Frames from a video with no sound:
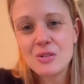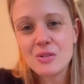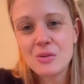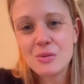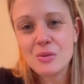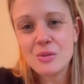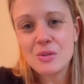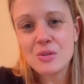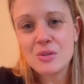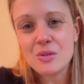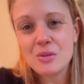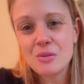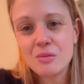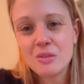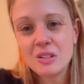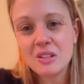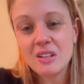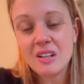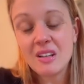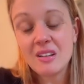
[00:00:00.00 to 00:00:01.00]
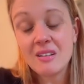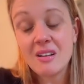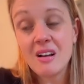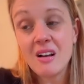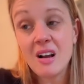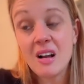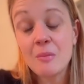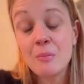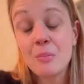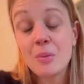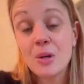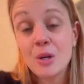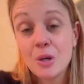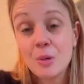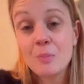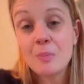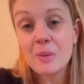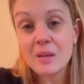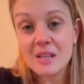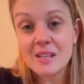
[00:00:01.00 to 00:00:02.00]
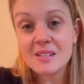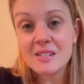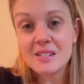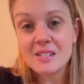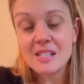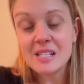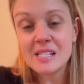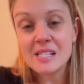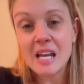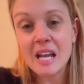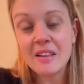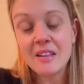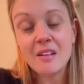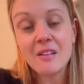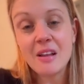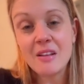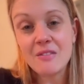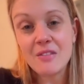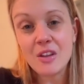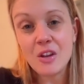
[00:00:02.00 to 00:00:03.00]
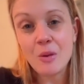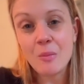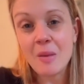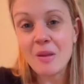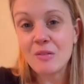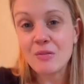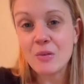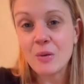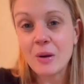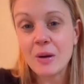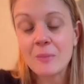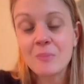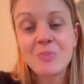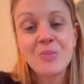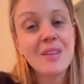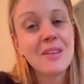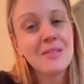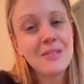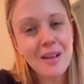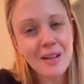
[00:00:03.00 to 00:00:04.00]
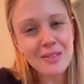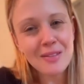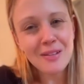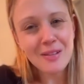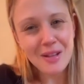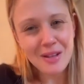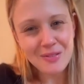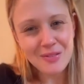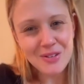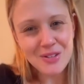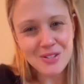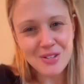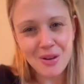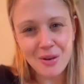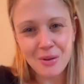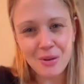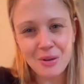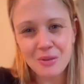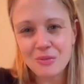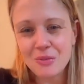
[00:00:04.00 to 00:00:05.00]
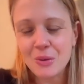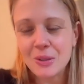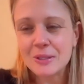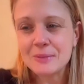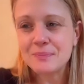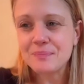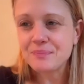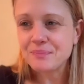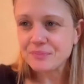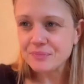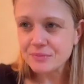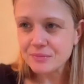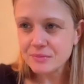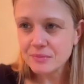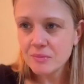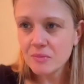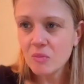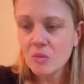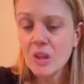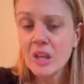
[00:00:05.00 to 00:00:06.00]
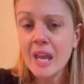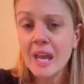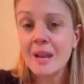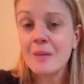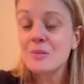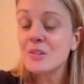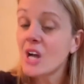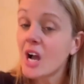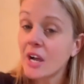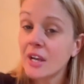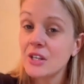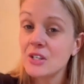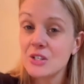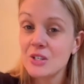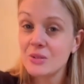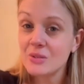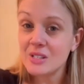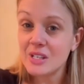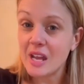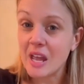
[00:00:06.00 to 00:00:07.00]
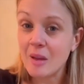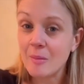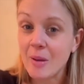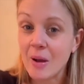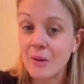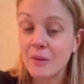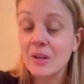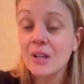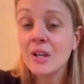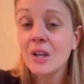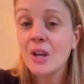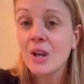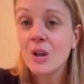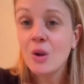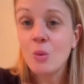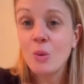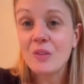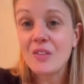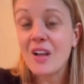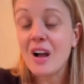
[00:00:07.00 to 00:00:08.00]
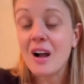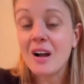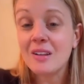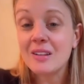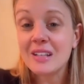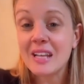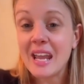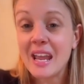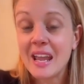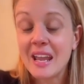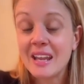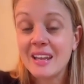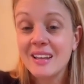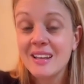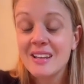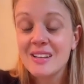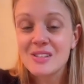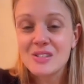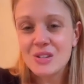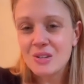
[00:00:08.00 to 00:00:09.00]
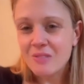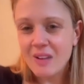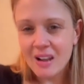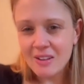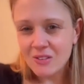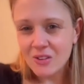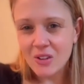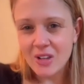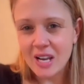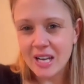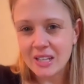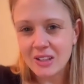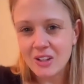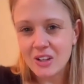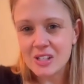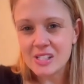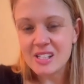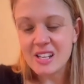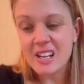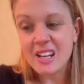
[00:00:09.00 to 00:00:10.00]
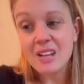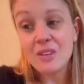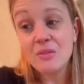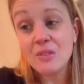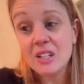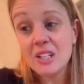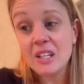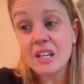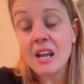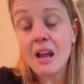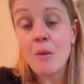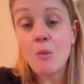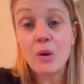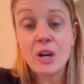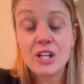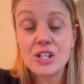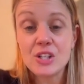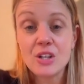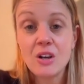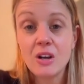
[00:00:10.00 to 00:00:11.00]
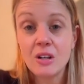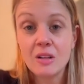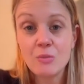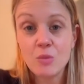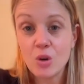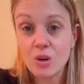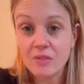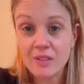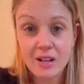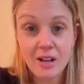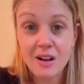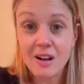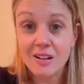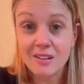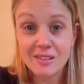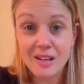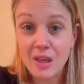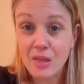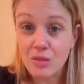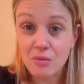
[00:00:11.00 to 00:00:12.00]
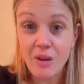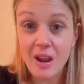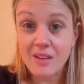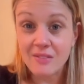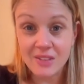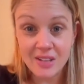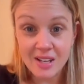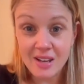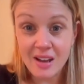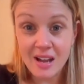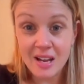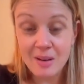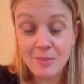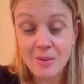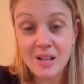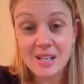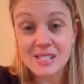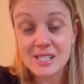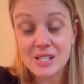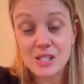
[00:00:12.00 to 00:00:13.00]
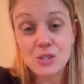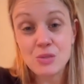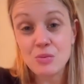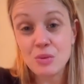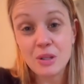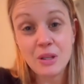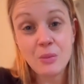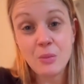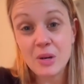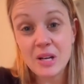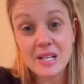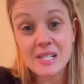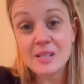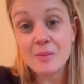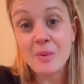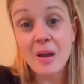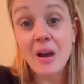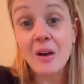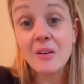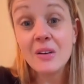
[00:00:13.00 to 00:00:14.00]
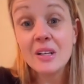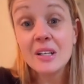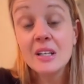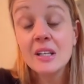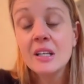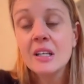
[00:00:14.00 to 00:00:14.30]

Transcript: tools to really, on purpose, design the life that you're meant for, not the life you're settling for. And I'm talking to you today about what the holiday survival guide looks like. And really, I wanted to call it more of like a holiday thriving guide because this is really what it's about.